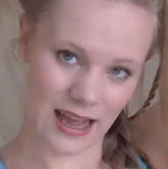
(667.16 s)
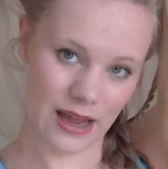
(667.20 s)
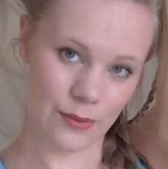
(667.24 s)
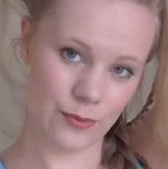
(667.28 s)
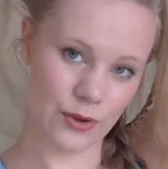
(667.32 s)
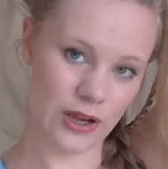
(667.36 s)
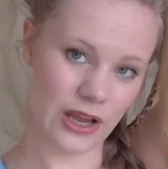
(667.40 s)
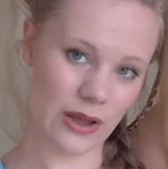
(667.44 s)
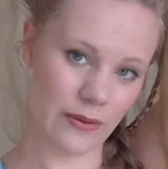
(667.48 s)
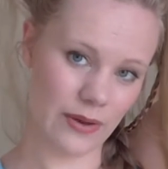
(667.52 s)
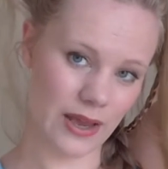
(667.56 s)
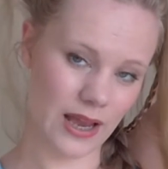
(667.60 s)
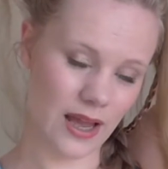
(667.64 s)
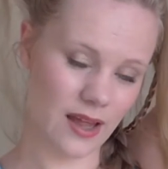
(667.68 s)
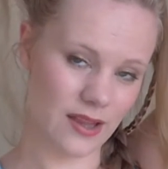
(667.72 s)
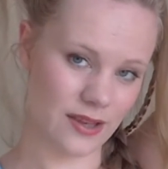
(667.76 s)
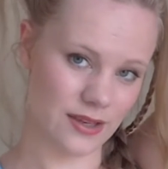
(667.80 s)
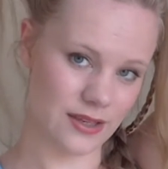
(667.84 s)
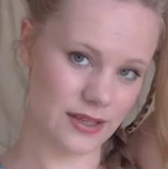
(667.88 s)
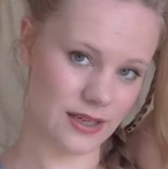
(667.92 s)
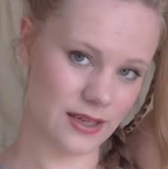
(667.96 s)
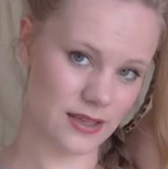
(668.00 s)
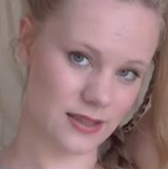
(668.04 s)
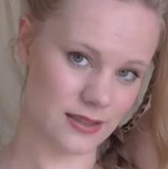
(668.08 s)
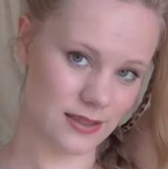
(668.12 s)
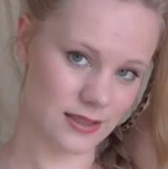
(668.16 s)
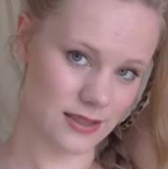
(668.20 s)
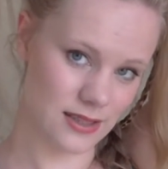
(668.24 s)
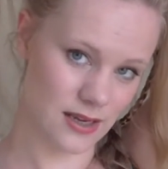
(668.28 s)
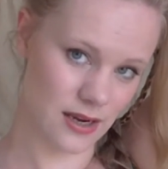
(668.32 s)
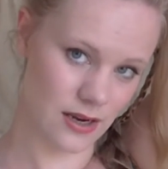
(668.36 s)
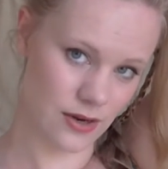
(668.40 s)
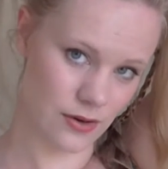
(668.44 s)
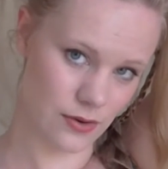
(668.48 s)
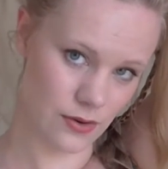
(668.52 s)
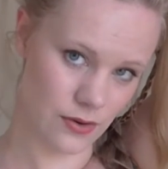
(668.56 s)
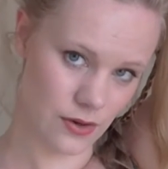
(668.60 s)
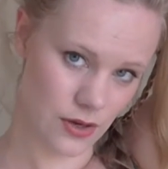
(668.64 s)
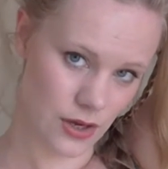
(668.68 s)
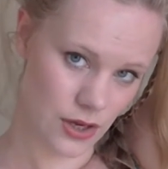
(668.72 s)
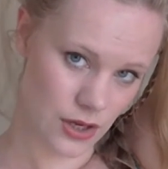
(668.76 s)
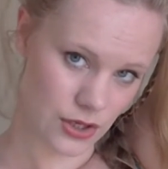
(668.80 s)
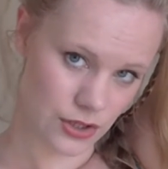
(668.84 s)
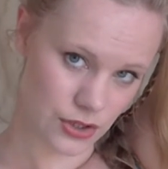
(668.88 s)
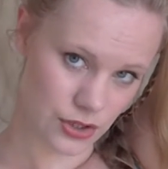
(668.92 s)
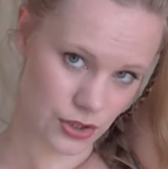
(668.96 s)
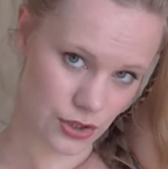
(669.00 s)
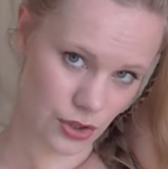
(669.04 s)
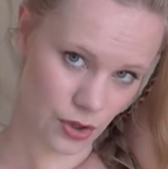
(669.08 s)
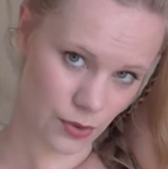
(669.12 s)
and we're going under, so
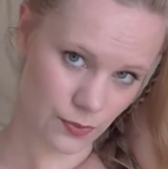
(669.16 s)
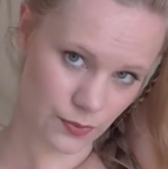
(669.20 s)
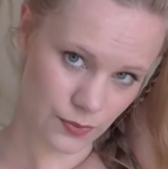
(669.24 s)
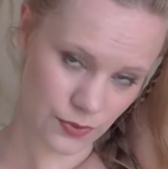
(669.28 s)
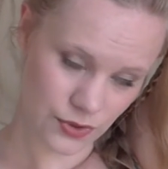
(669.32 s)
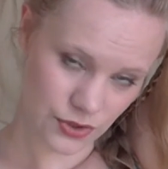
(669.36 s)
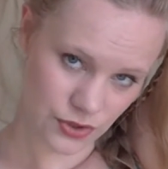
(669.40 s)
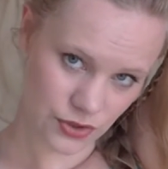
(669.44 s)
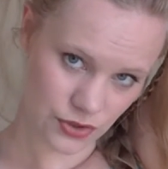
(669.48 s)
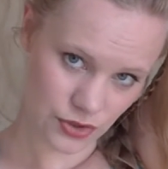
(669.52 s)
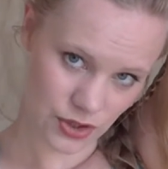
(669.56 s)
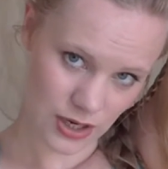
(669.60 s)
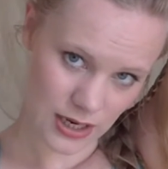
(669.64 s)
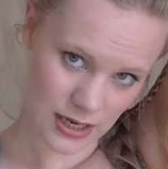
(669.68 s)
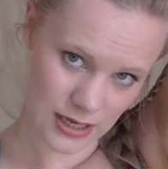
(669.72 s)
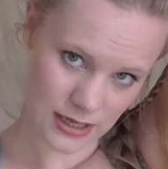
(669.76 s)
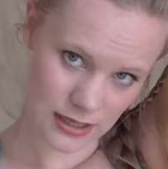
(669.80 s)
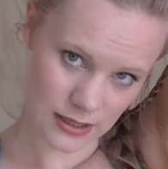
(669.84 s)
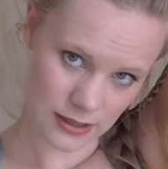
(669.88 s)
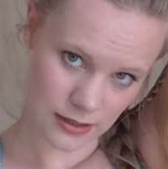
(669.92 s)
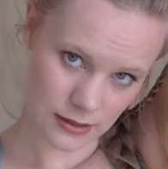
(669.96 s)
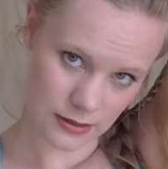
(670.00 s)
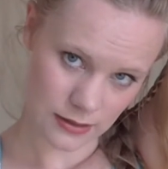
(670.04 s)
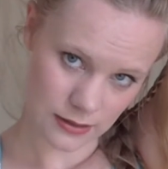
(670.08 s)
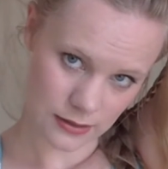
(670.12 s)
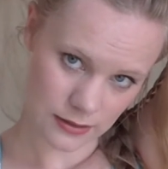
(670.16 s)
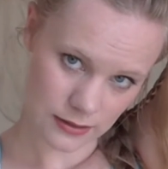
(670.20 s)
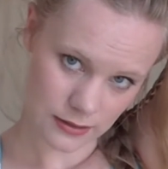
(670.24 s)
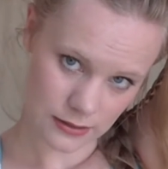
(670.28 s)
top strand